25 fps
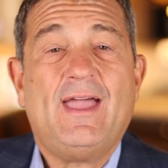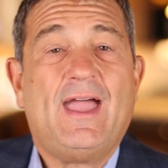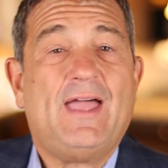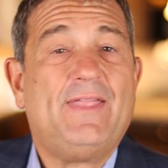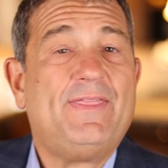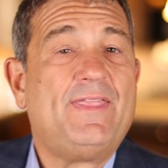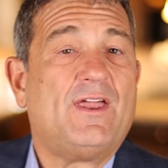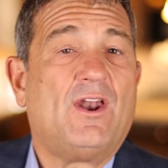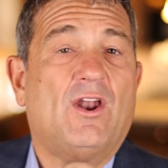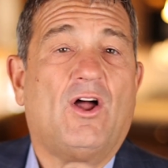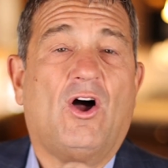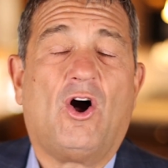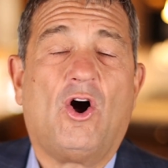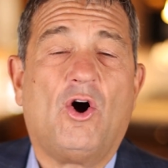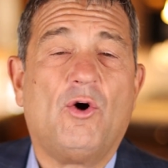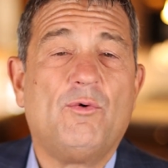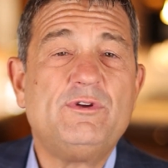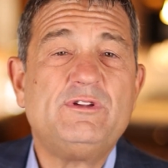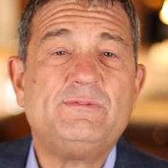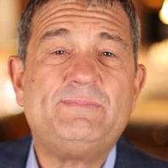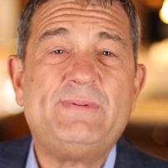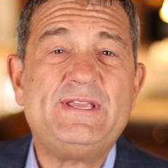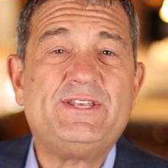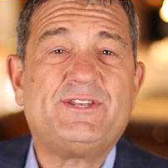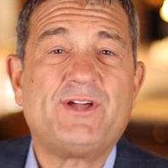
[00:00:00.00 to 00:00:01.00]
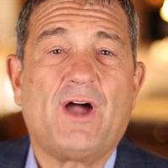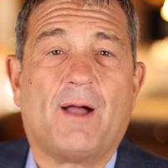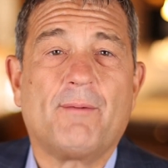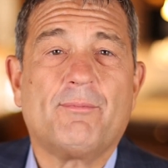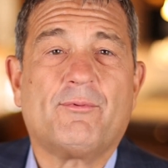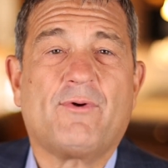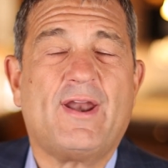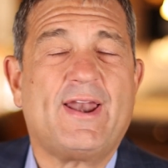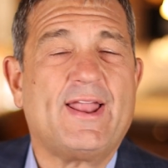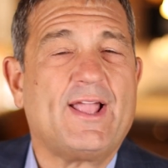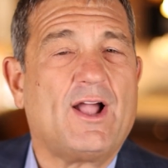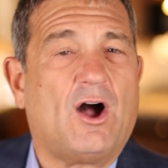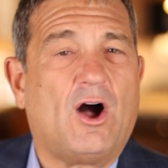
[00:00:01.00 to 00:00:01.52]
and then always be top
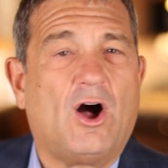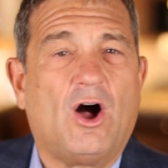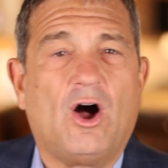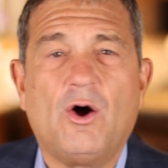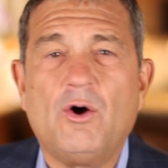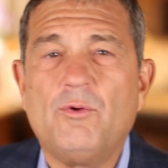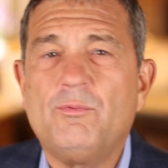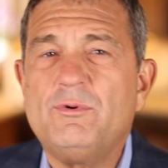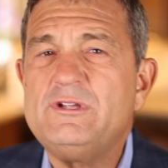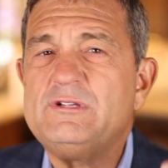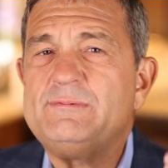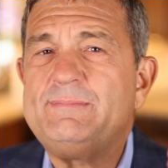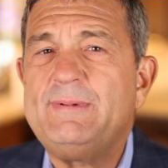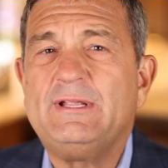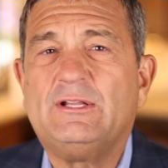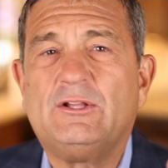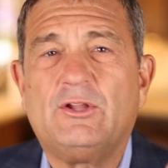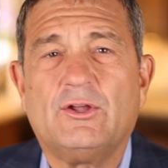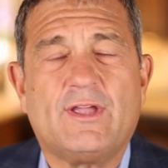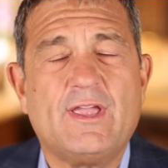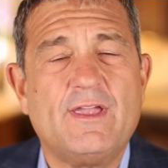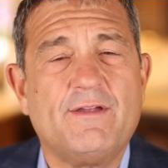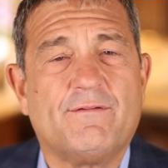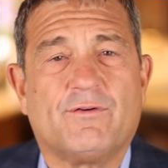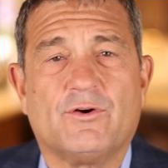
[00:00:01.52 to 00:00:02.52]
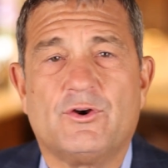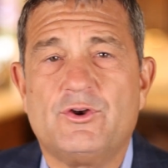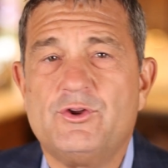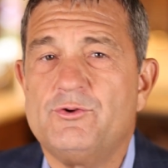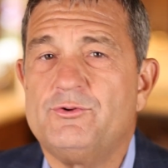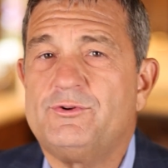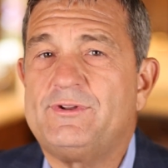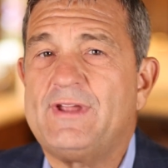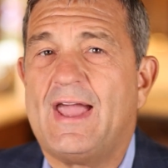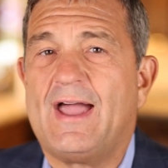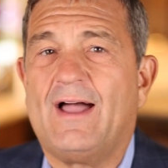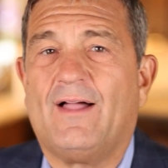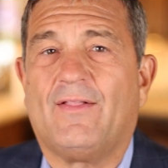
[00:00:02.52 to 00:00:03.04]
grading, always be looking for new
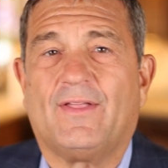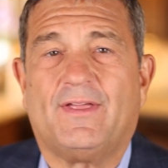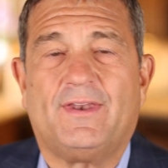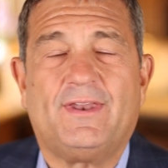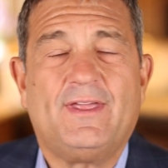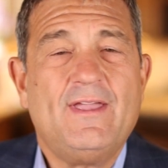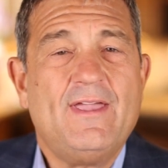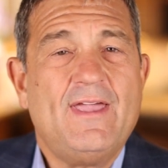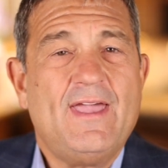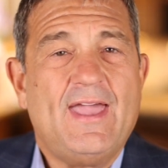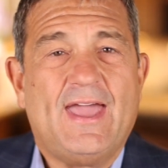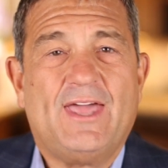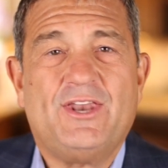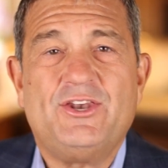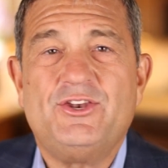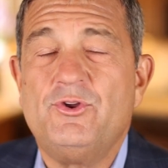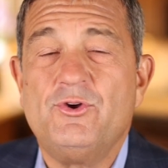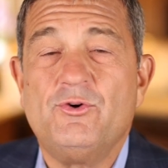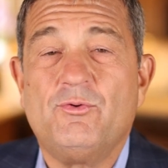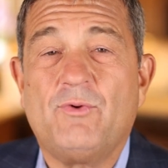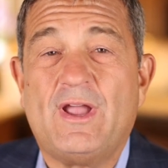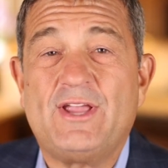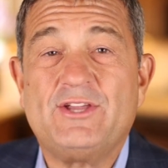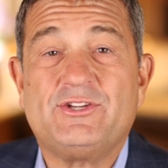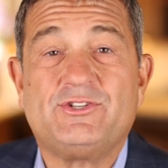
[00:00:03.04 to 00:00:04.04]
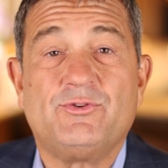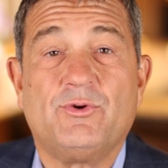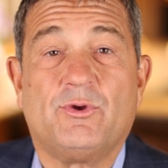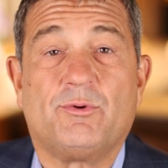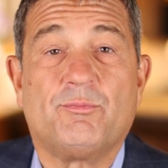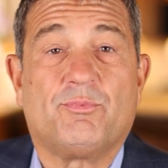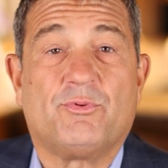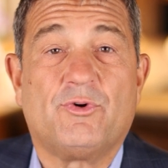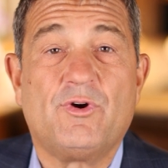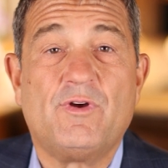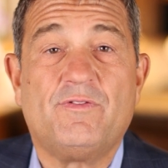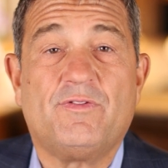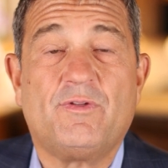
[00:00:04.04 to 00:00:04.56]
talent and new ways to
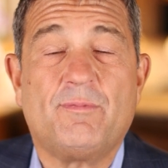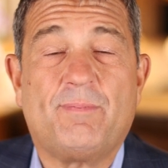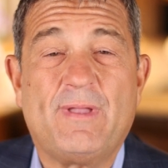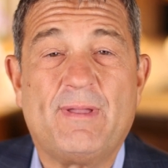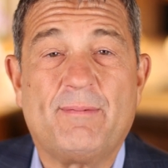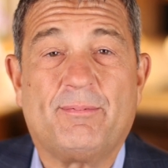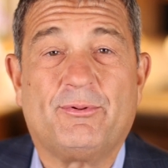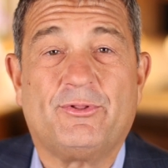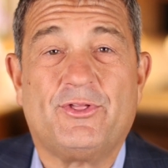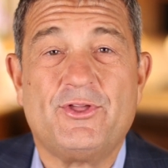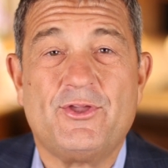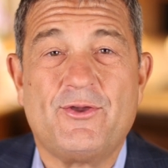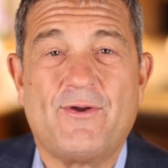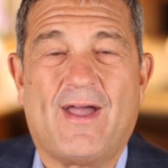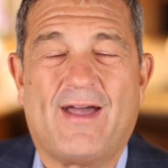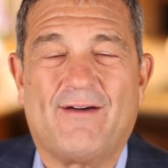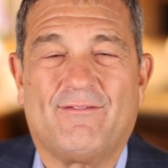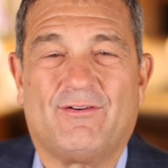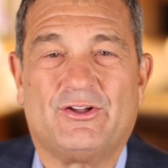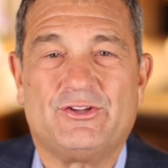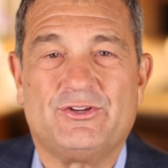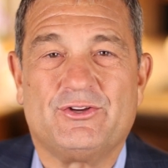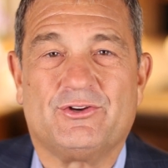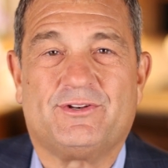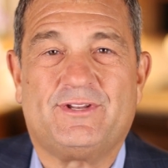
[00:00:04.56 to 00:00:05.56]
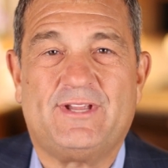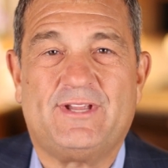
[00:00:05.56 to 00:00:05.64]
improve the people that you have on your